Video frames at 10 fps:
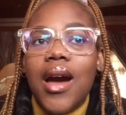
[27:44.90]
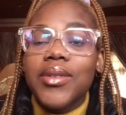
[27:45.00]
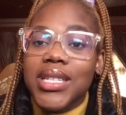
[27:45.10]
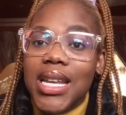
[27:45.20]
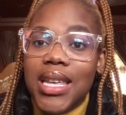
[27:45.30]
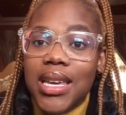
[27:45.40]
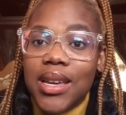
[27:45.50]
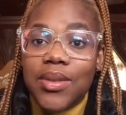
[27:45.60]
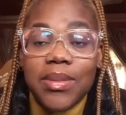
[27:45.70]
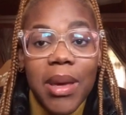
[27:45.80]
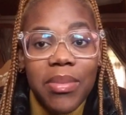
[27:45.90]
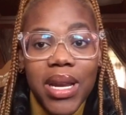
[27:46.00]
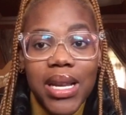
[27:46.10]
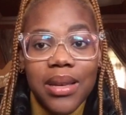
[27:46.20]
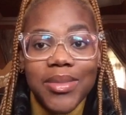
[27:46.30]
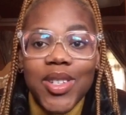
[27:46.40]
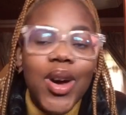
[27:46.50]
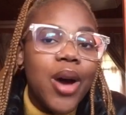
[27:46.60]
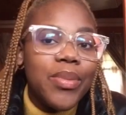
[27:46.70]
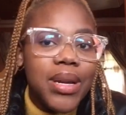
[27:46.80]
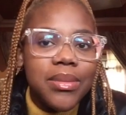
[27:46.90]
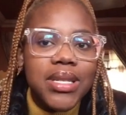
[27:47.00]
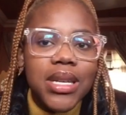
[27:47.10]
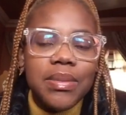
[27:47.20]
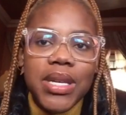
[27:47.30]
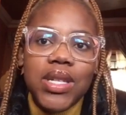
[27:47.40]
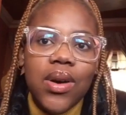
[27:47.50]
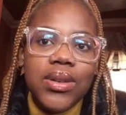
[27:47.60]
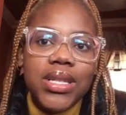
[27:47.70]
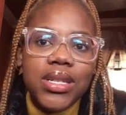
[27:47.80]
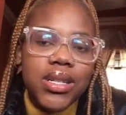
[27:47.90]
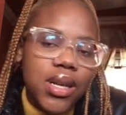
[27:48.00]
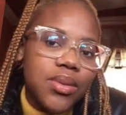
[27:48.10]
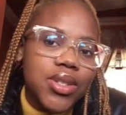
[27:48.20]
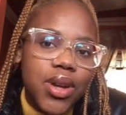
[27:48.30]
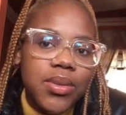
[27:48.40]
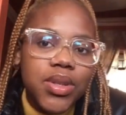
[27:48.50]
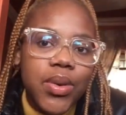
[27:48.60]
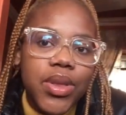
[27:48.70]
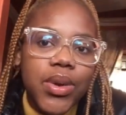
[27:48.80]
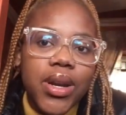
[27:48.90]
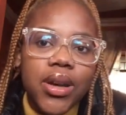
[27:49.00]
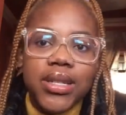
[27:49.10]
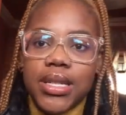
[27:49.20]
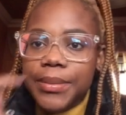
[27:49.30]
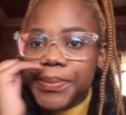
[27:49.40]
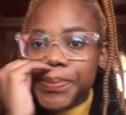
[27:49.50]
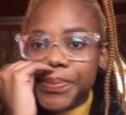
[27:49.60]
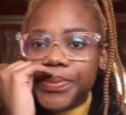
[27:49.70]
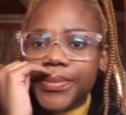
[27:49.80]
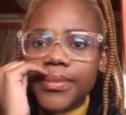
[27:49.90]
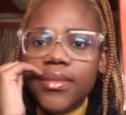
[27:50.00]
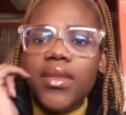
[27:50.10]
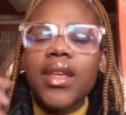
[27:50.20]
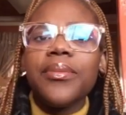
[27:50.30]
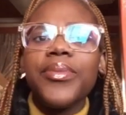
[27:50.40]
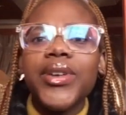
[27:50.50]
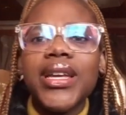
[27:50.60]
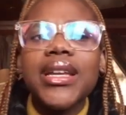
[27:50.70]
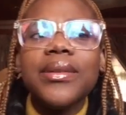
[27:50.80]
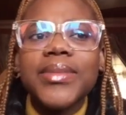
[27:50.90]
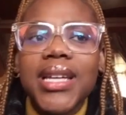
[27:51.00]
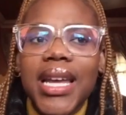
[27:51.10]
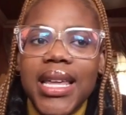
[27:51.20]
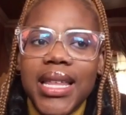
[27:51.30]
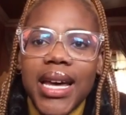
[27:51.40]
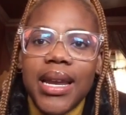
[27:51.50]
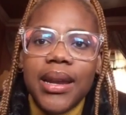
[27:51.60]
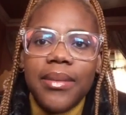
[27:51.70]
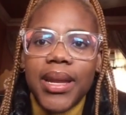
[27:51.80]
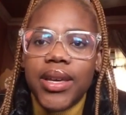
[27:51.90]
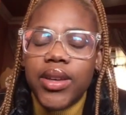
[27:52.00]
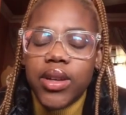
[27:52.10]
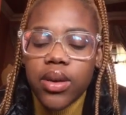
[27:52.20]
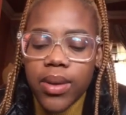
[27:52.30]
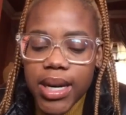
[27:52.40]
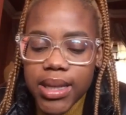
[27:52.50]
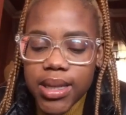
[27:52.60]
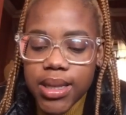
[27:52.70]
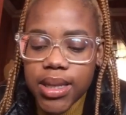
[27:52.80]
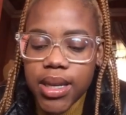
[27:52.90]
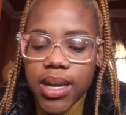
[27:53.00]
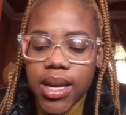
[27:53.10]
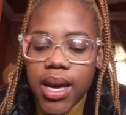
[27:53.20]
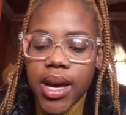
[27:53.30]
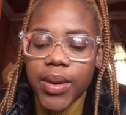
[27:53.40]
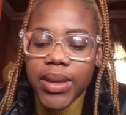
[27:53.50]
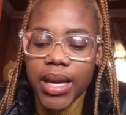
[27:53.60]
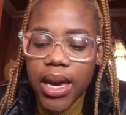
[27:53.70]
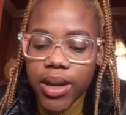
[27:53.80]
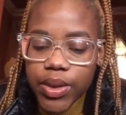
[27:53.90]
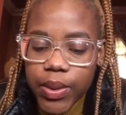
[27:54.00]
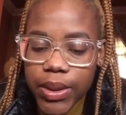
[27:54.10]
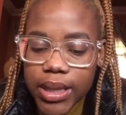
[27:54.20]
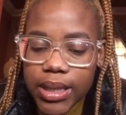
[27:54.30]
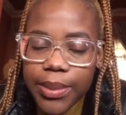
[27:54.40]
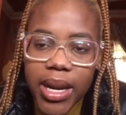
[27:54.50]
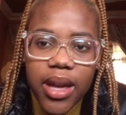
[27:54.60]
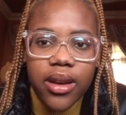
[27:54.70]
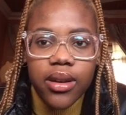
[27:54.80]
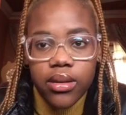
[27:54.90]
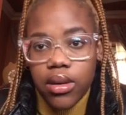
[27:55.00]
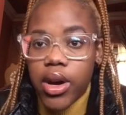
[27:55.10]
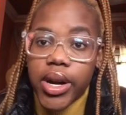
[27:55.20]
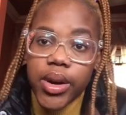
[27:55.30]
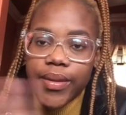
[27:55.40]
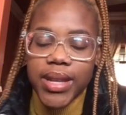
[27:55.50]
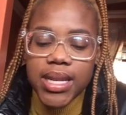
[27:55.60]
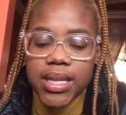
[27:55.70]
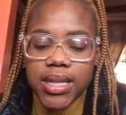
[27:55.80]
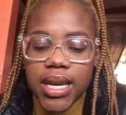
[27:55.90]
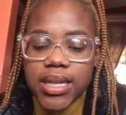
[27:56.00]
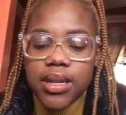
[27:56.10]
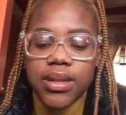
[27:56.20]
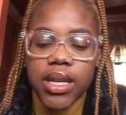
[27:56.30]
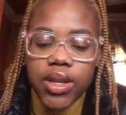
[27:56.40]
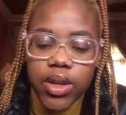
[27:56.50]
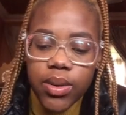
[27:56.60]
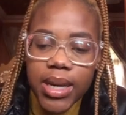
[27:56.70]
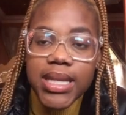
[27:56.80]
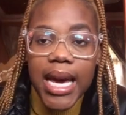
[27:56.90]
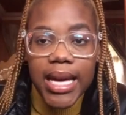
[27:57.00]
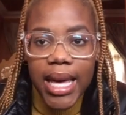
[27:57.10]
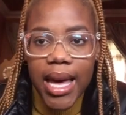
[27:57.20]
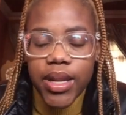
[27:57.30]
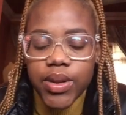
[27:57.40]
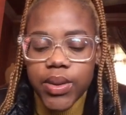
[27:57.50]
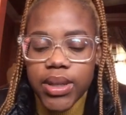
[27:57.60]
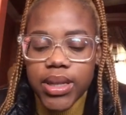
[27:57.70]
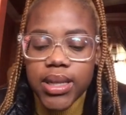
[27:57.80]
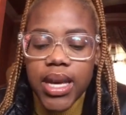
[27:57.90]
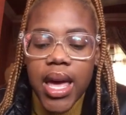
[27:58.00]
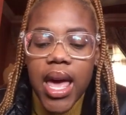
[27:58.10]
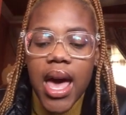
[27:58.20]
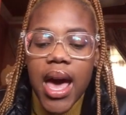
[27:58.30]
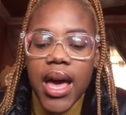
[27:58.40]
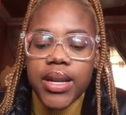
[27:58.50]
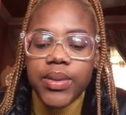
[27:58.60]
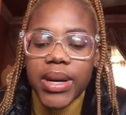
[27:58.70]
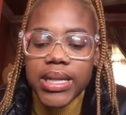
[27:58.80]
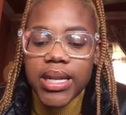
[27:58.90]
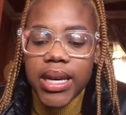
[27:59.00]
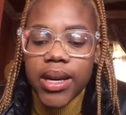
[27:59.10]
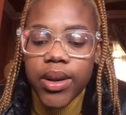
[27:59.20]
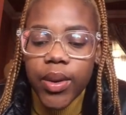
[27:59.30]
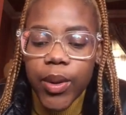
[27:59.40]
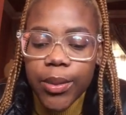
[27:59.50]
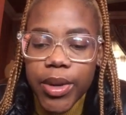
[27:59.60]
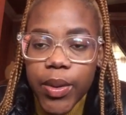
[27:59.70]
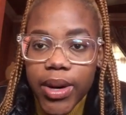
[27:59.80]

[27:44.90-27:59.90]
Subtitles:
I was studying. It was my prelims. You know how prelims can be. So I was going through a lot. Prelims are like that, and I'm like, you know what? I don't think I can do this. But I got out of that state. I was like, you know what? I can do this, and one day it'll all be